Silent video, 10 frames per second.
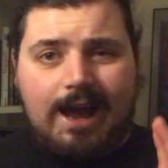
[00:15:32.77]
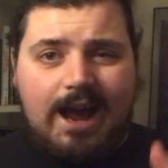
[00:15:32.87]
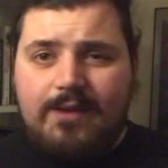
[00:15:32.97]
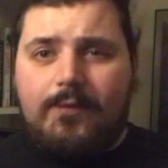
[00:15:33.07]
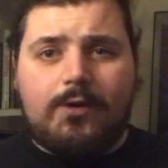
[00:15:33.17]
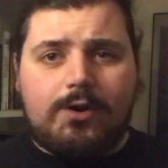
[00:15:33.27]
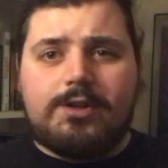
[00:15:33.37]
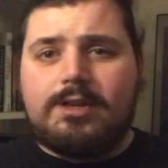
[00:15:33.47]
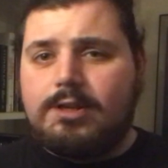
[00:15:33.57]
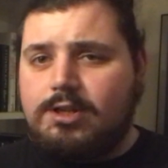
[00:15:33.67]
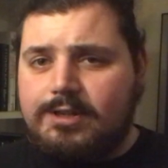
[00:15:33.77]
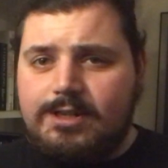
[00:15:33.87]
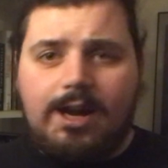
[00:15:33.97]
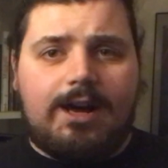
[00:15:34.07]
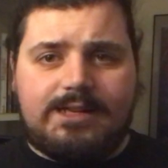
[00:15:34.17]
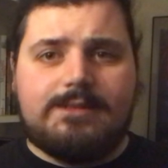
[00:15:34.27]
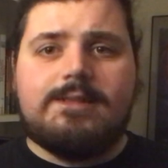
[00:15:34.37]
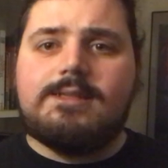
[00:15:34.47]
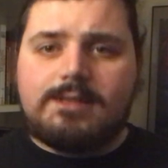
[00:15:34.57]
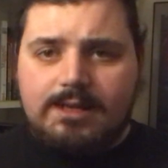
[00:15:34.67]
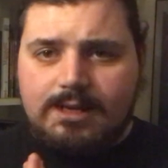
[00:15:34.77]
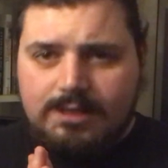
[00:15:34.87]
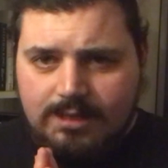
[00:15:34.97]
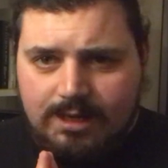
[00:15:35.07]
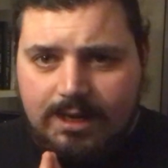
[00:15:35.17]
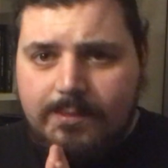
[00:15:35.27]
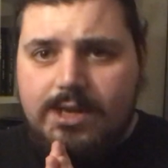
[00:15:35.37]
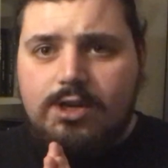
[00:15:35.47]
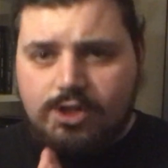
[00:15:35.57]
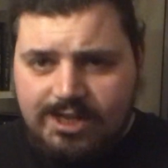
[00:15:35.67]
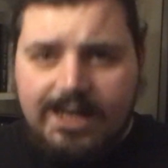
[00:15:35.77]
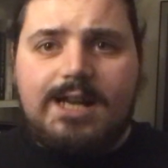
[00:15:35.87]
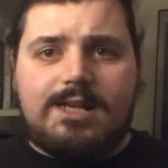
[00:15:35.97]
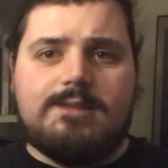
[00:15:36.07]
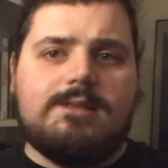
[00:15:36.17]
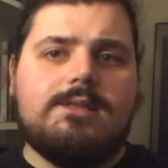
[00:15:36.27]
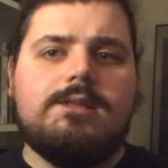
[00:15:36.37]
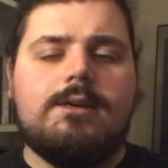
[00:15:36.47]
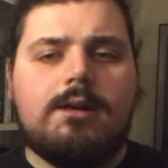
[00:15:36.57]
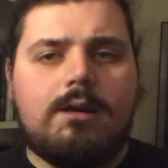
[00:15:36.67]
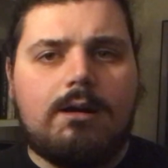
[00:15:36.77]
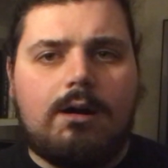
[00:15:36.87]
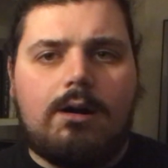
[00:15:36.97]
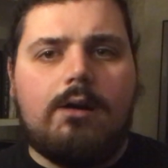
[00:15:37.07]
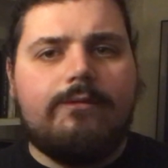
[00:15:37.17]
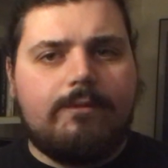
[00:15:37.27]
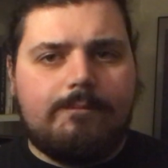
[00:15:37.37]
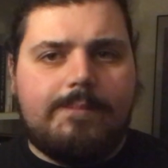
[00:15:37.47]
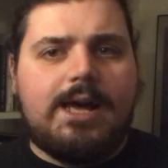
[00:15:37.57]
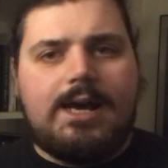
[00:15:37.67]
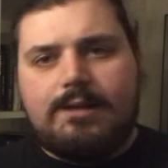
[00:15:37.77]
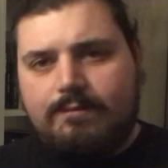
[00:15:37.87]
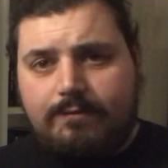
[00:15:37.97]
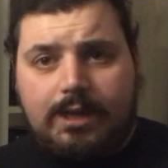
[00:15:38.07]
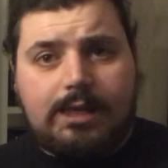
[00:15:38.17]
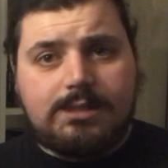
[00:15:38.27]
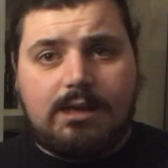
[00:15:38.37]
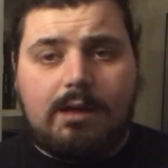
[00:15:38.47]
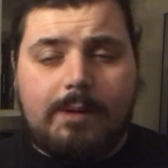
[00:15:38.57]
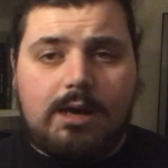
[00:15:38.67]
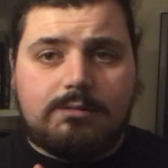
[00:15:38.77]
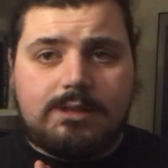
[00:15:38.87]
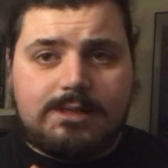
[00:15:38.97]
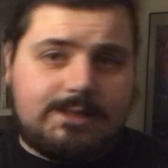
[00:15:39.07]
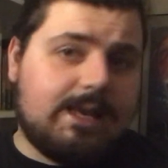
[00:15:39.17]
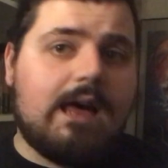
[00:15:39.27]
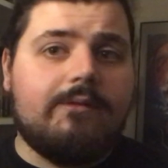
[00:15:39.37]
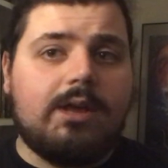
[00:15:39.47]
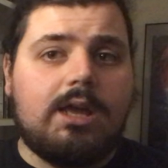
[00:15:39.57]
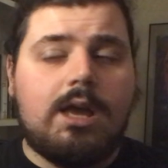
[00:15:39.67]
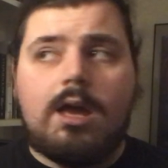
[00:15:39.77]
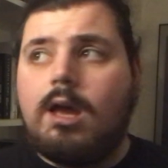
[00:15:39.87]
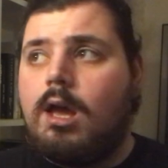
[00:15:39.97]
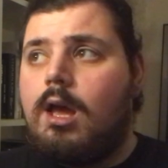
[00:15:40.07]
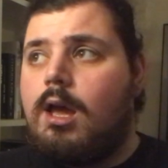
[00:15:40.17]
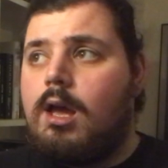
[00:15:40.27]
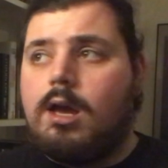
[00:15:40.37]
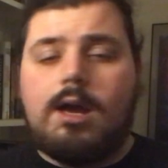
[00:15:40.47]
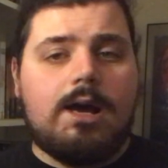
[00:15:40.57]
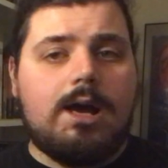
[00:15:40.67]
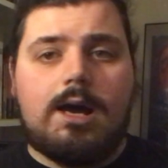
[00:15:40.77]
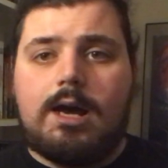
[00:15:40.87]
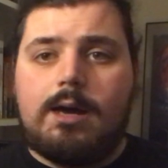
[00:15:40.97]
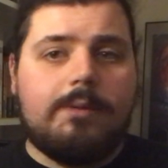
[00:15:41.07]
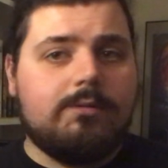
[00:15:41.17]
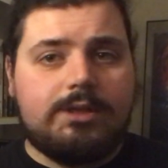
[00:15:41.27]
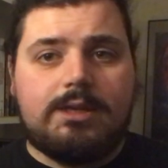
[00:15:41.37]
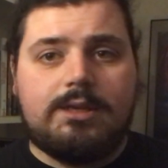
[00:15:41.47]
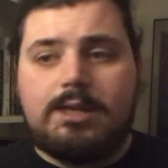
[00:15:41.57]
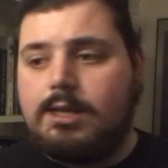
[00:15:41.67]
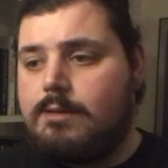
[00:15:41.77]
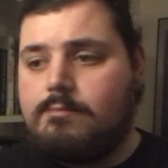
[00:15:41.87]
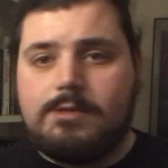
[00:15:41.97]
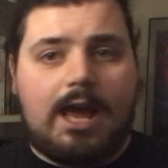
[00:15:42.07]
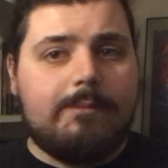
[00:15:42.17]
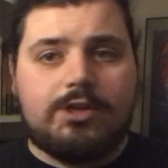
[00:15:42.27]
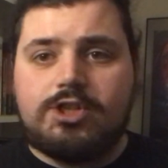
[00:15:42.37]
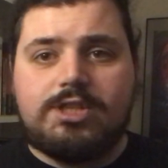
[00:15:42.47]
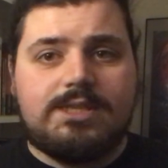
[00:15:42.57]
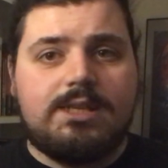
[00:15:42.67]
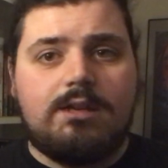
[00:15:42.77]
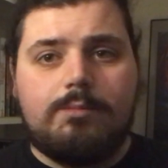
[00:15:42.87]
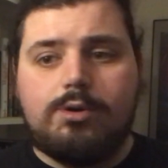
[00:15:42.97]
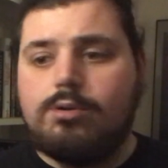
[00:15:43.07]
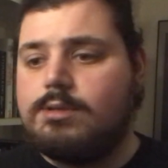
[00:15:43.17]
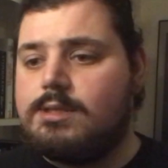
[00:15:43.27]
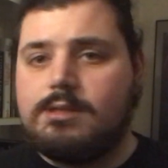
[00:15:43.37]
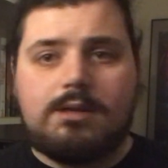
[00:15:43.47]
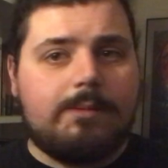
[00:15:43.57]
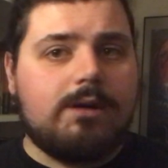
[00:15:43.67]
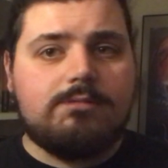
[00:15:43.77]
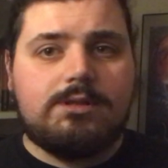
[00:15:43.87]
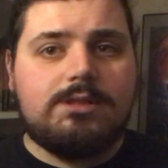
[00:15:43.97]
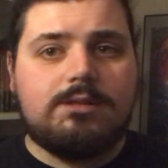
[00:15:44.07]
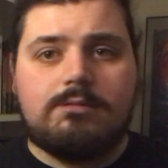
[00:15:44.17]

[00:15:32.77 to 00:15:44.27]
I've heard tons, and I mean tons, of bad things about Zavi, about the damaged steelbooks, about